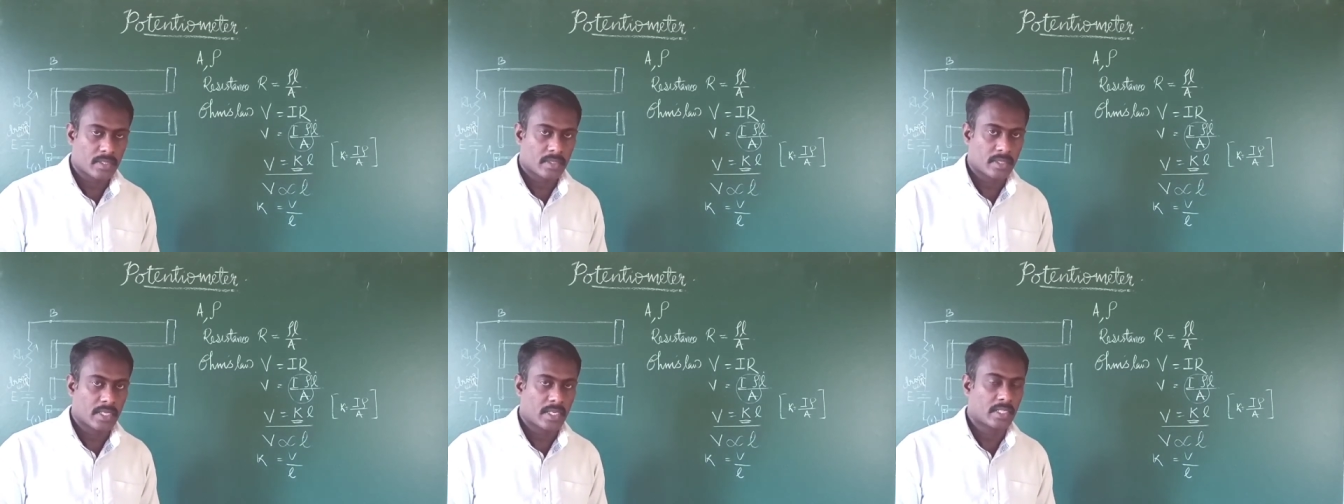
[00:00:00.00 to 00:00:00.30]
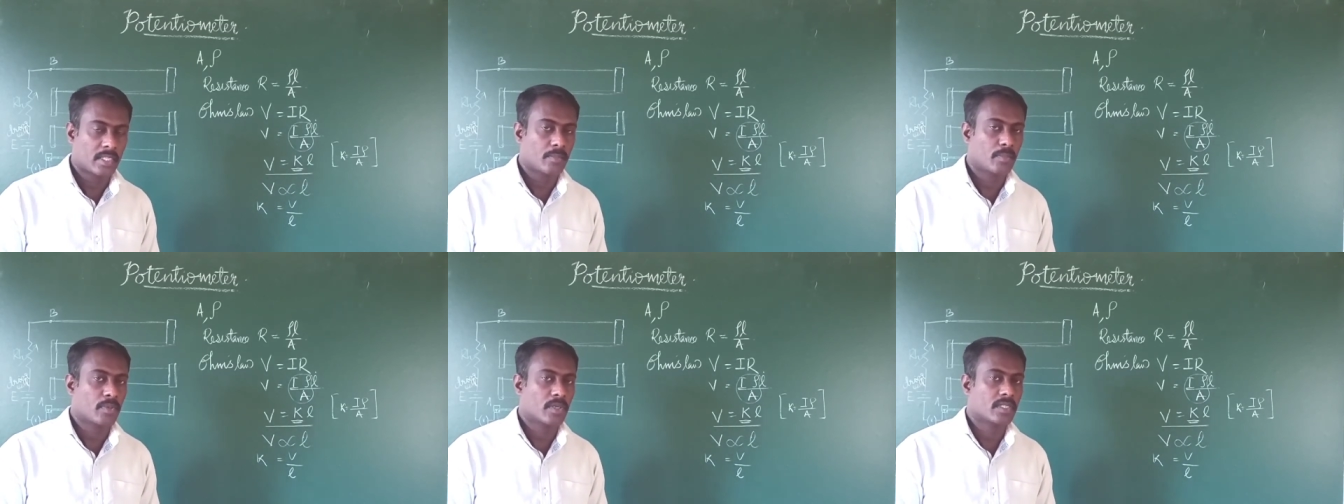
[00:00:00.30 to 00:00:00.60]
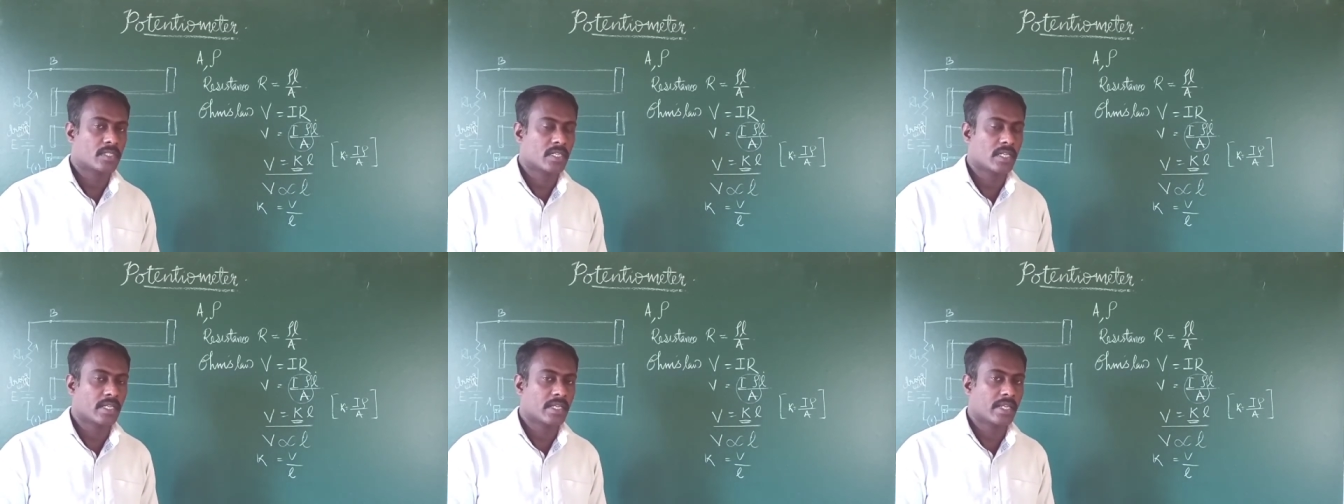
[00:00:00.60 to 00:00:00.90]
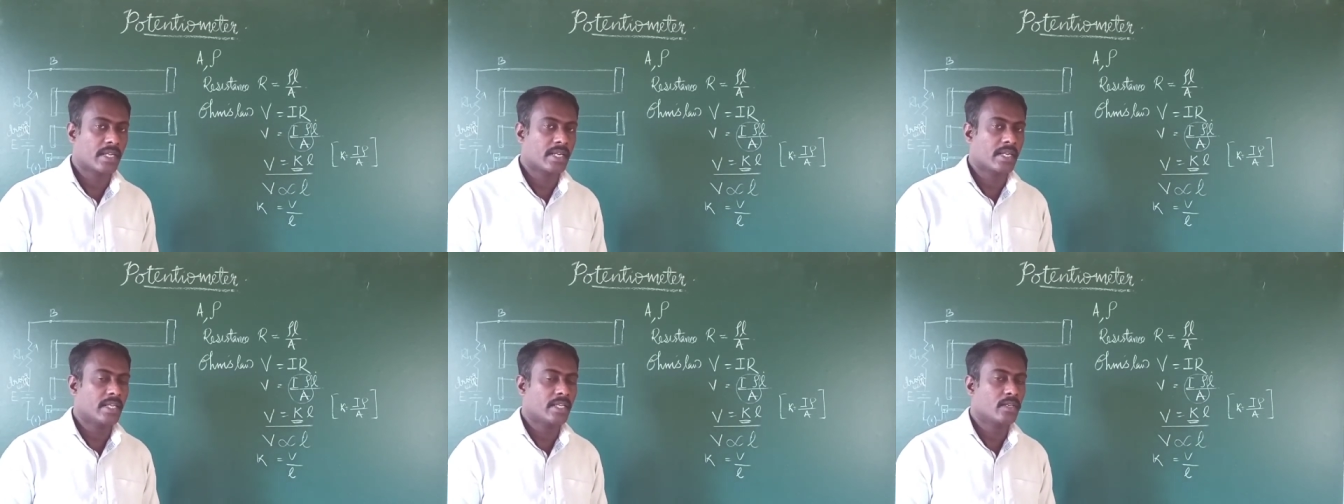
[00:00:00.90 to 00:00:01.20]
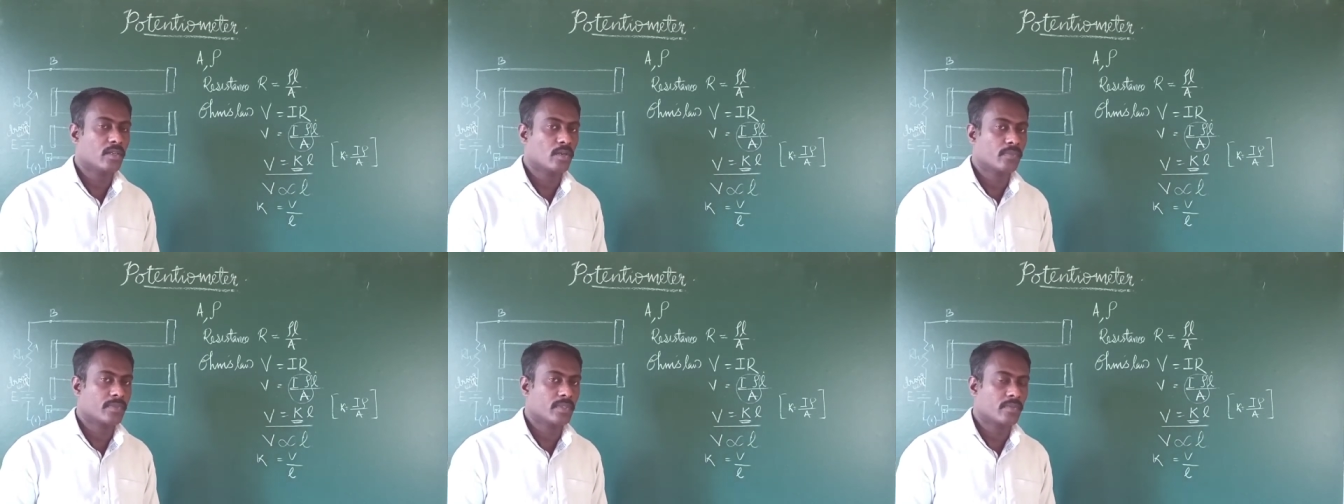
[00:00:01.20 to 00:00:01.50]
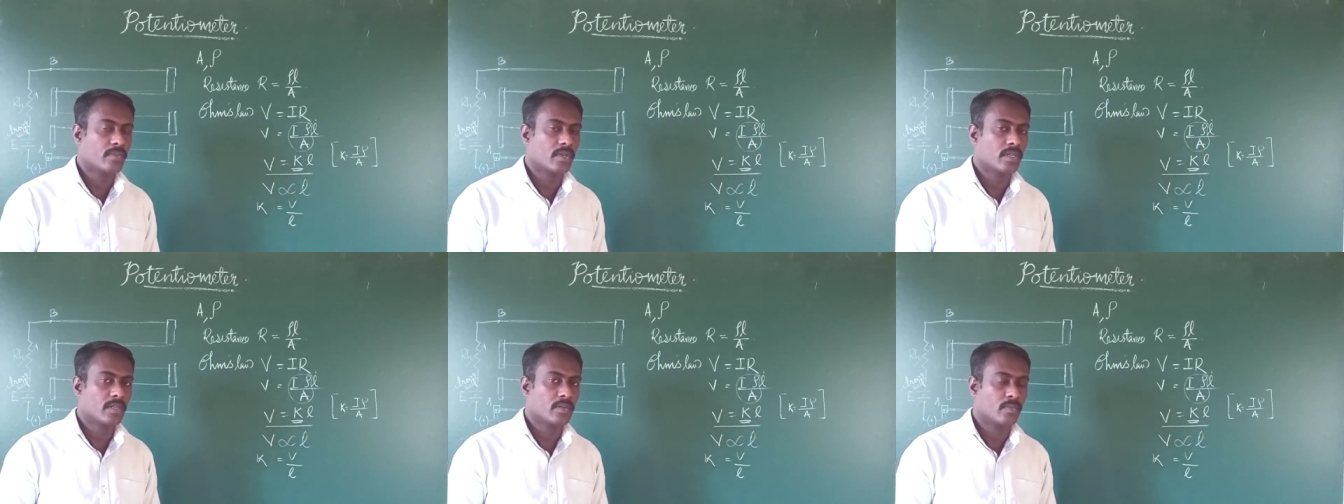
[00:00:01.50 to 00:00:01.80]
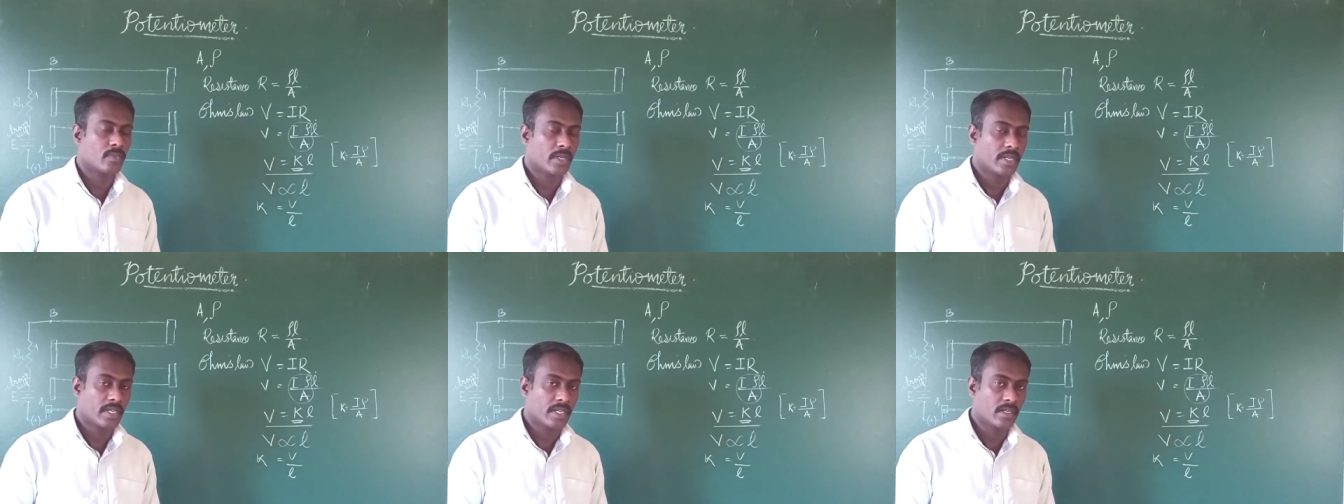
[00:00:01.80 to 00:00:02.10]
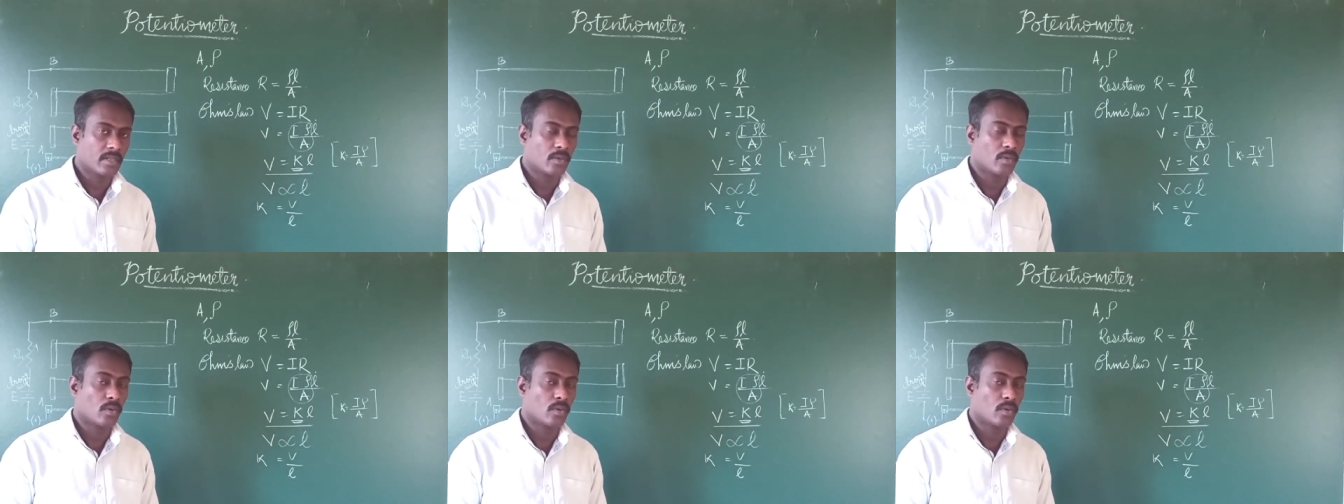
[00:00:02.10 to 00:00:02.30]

then the potential gradient of the wire